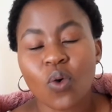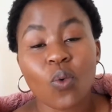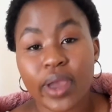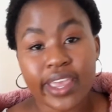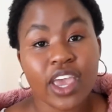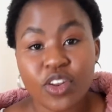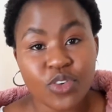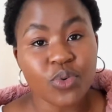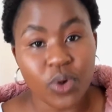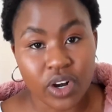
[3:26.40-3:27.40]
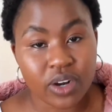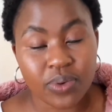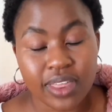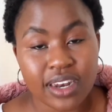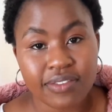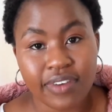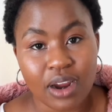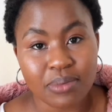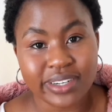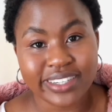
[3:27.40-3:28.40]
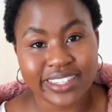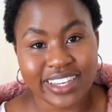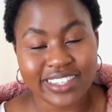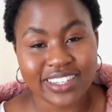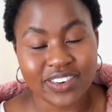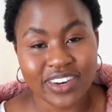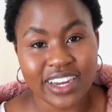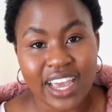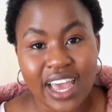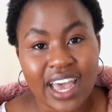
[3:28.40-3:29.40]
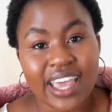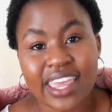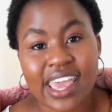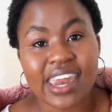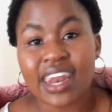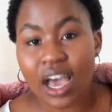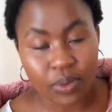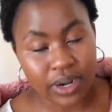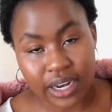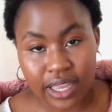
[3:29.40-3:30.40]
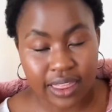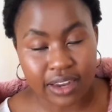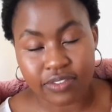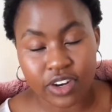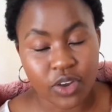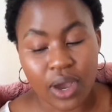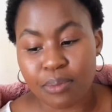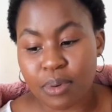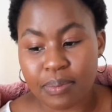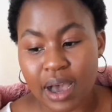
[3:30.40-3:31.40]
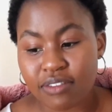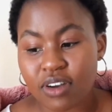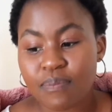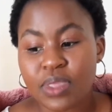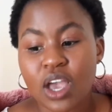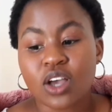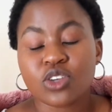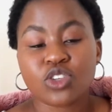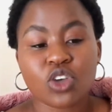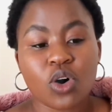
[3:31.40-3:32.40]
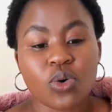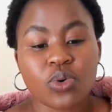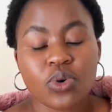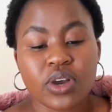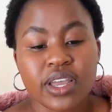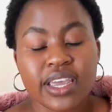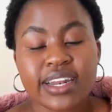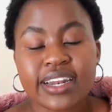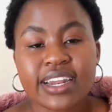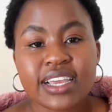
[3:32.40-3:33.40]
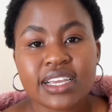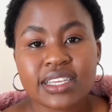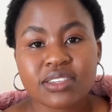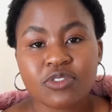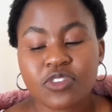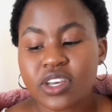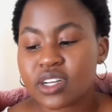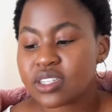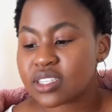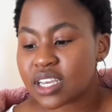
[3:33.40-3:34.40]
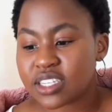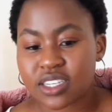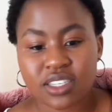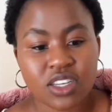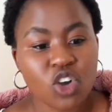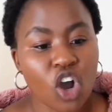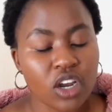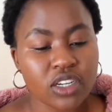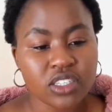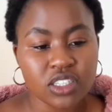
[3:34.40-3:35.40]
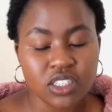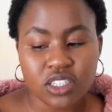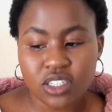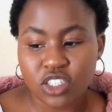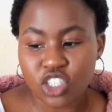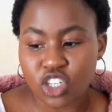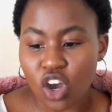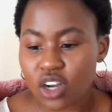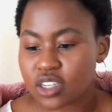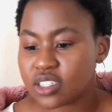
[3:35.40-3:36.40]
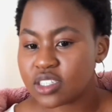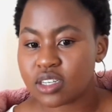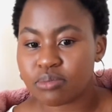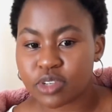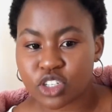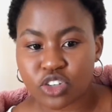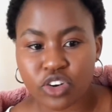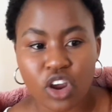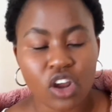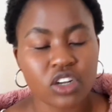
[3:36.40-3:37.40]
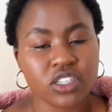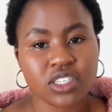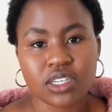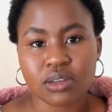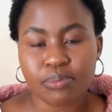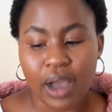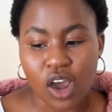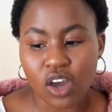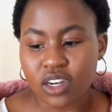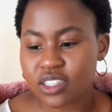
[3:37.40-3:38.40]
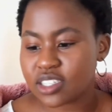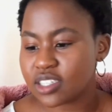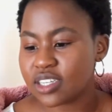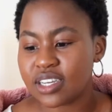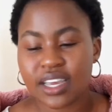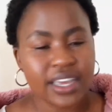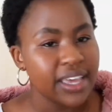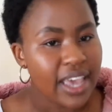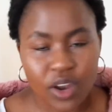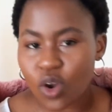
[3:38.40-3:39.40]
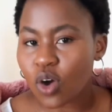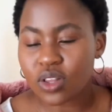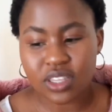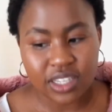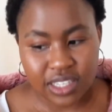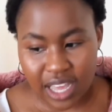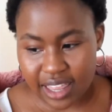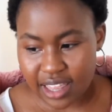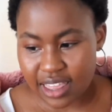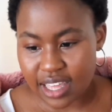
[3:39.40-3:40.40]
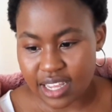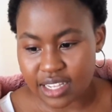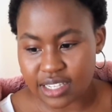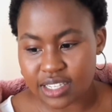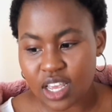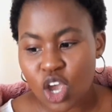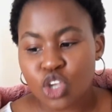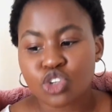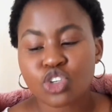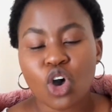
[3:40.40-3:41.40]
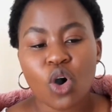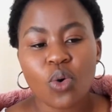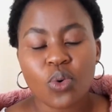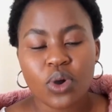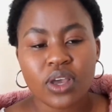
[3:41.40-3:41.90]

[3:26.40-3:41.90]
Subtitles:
where can you work with an environmental science degree. Again, I will link that video up above. So it links fields such as ecology, geology, meteorology, biology, and all these other things. So